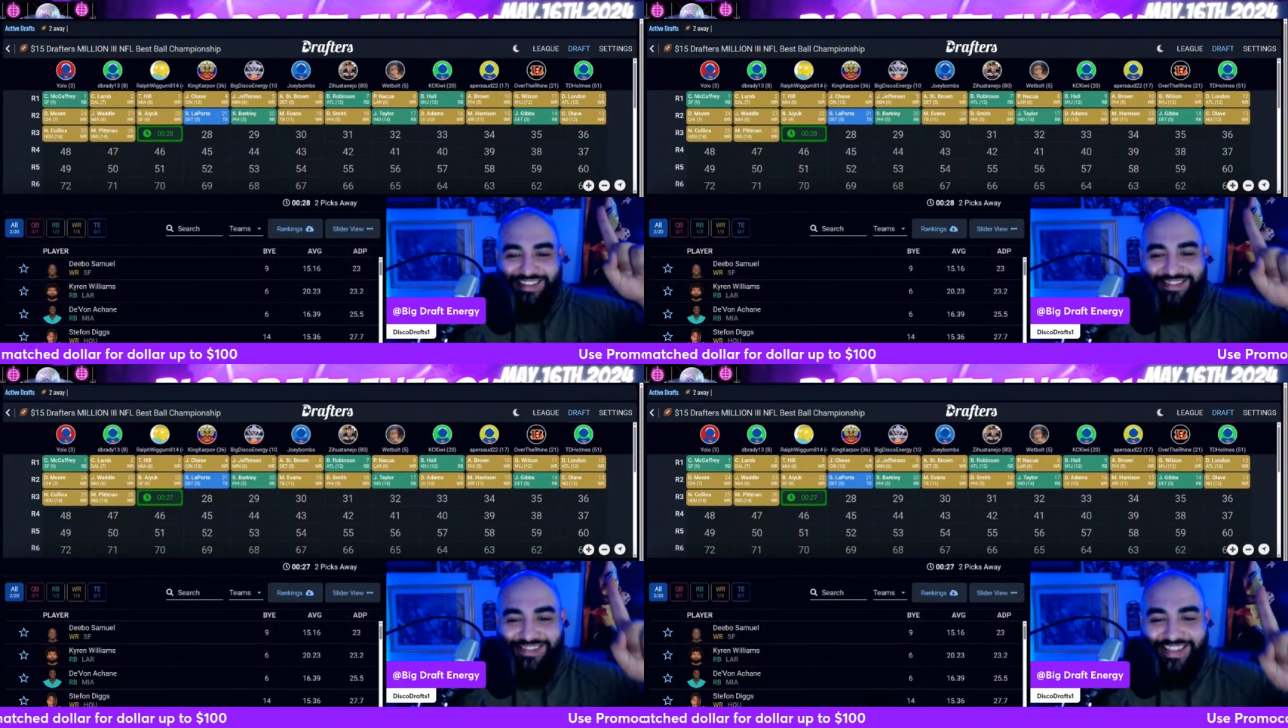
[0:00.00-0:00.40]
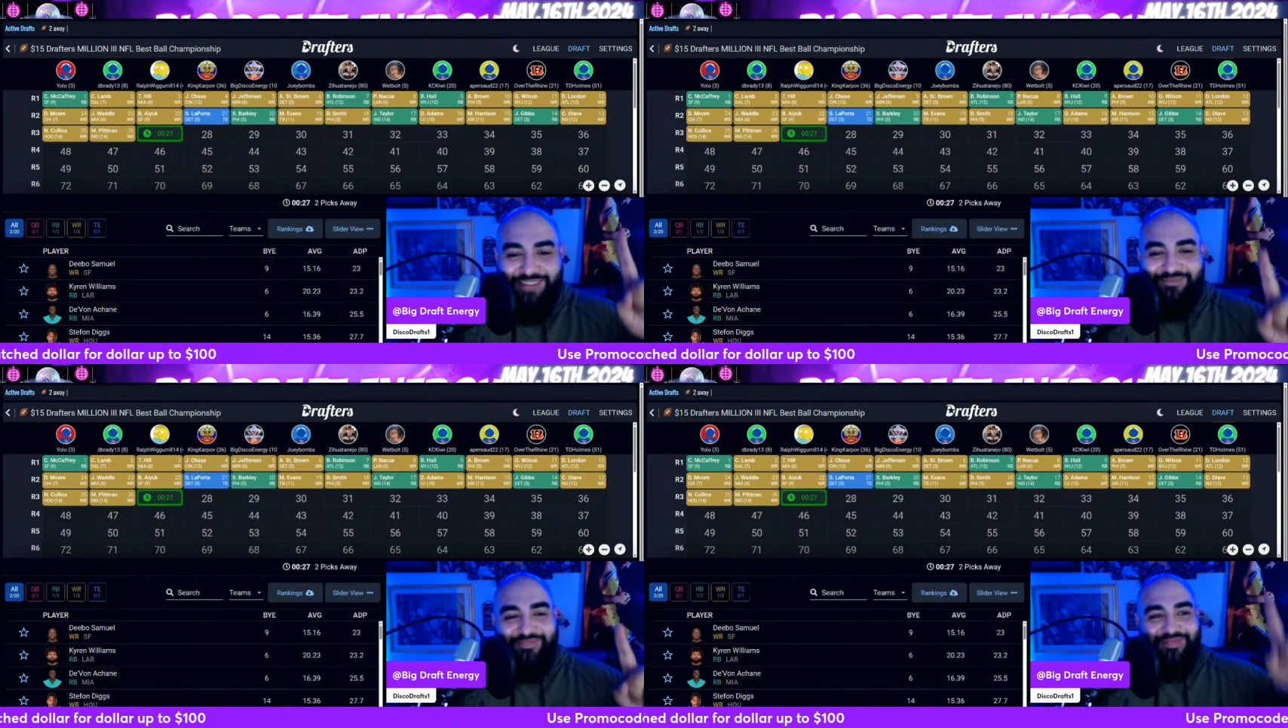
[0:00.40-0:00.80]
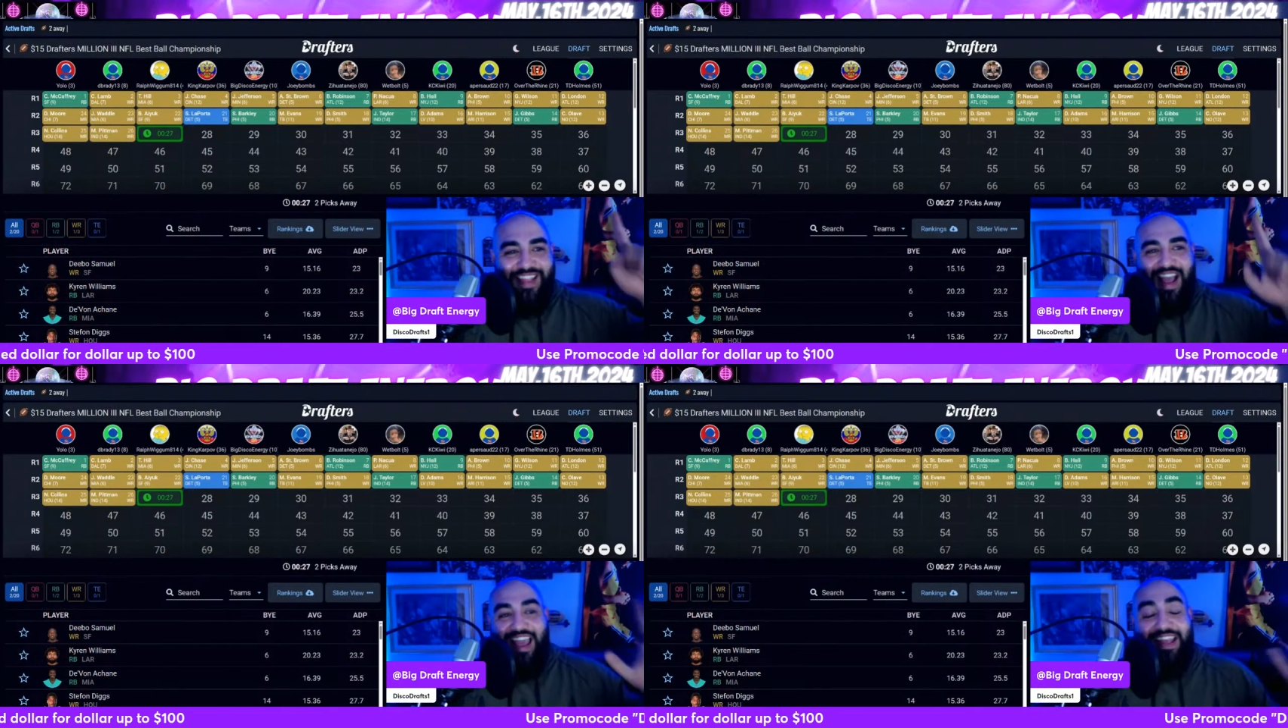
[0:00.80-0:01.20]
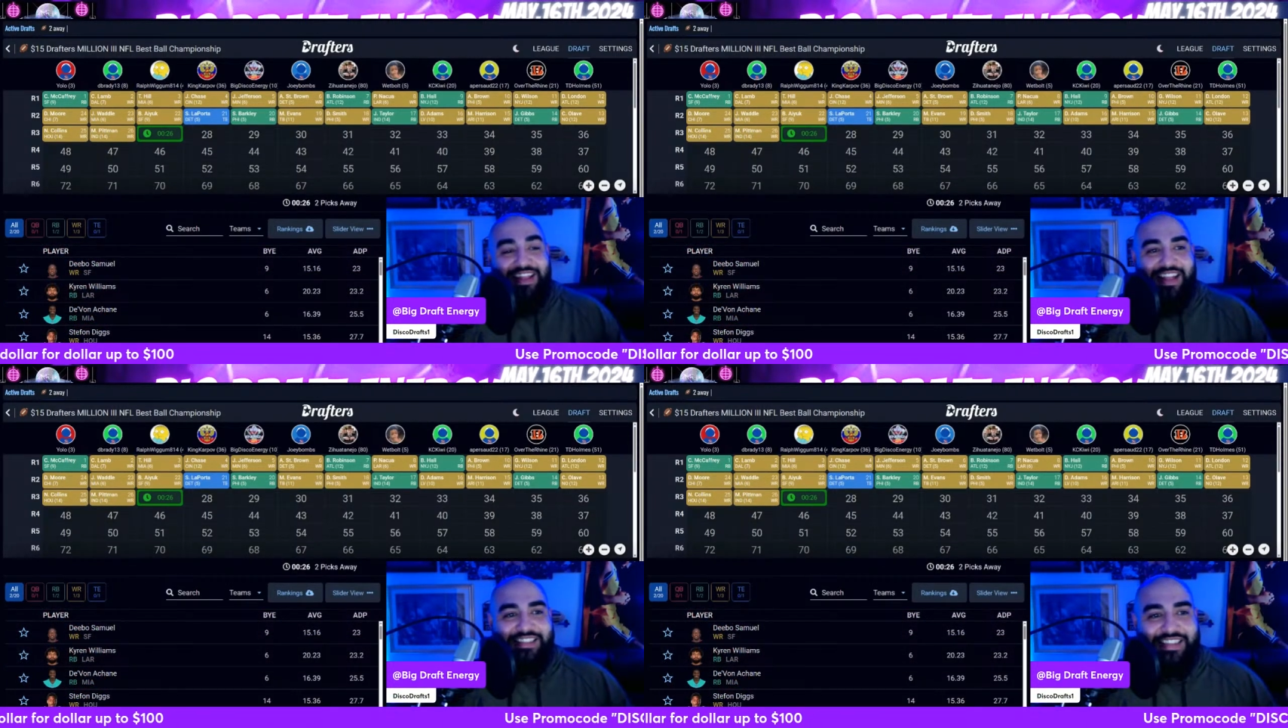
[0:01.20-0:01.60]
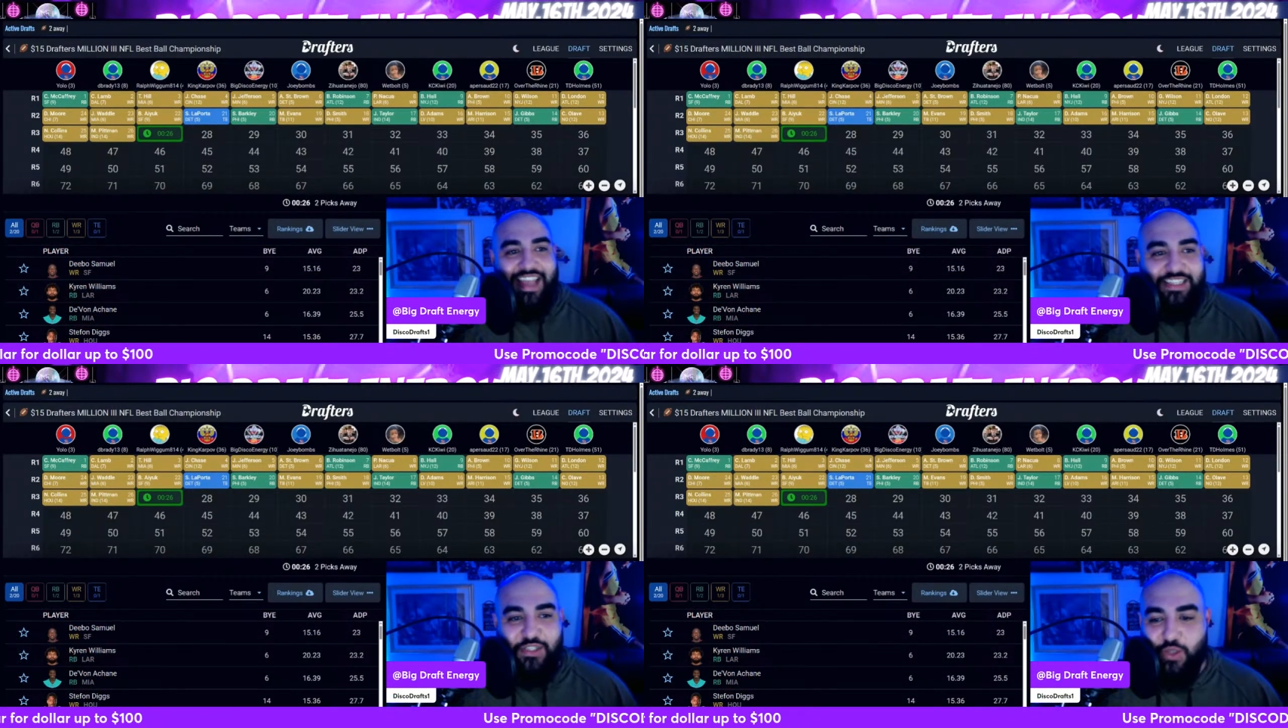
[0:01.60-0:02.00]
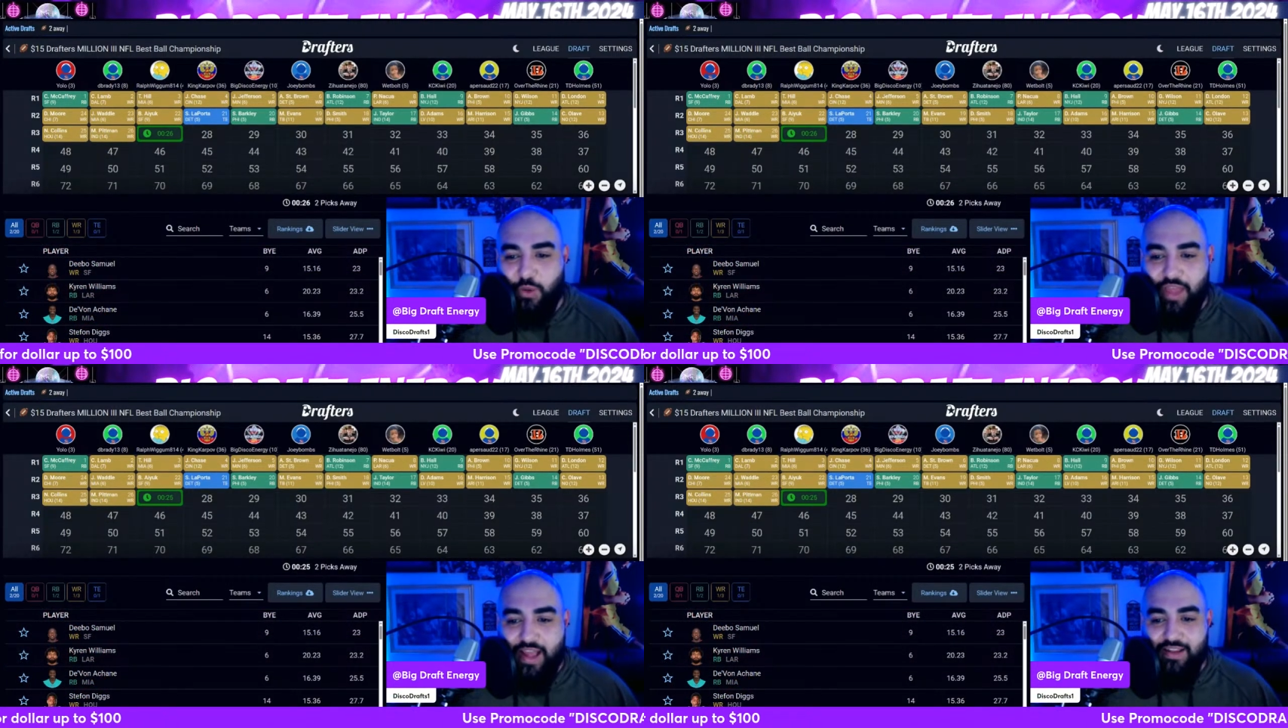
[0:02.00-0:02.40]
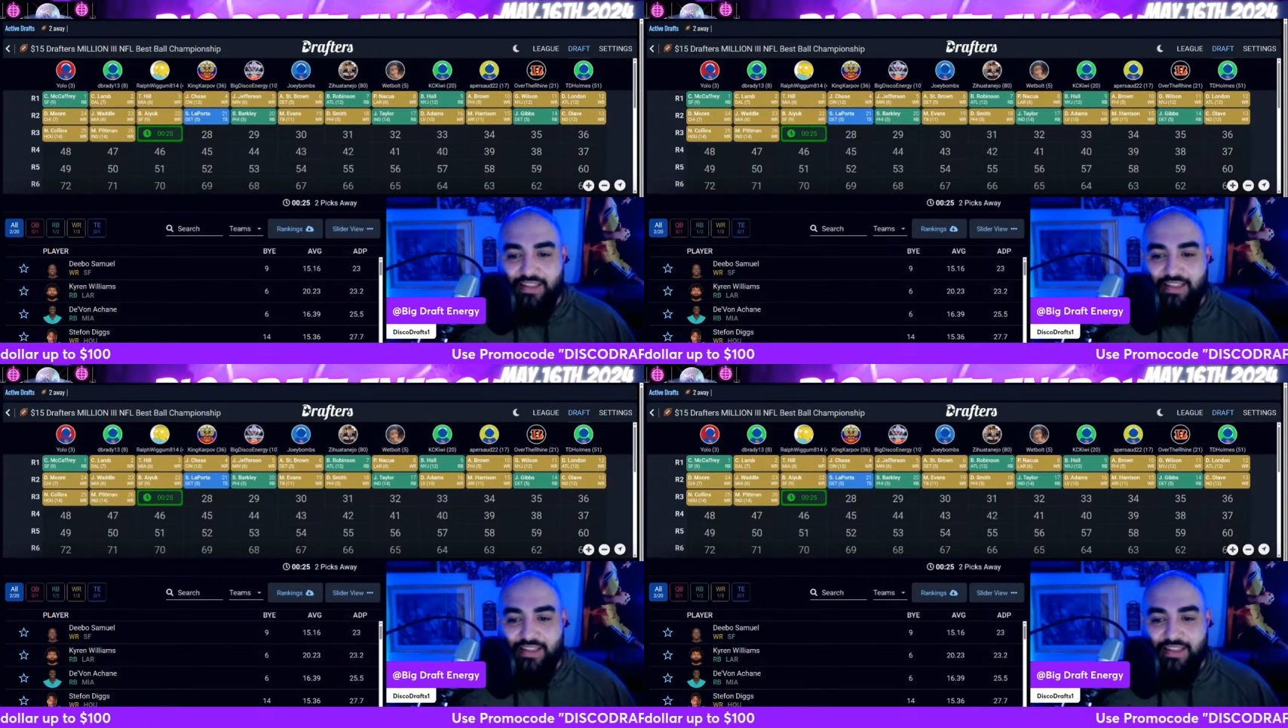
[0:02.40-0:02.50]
What's up? I hate that Sketch stole that.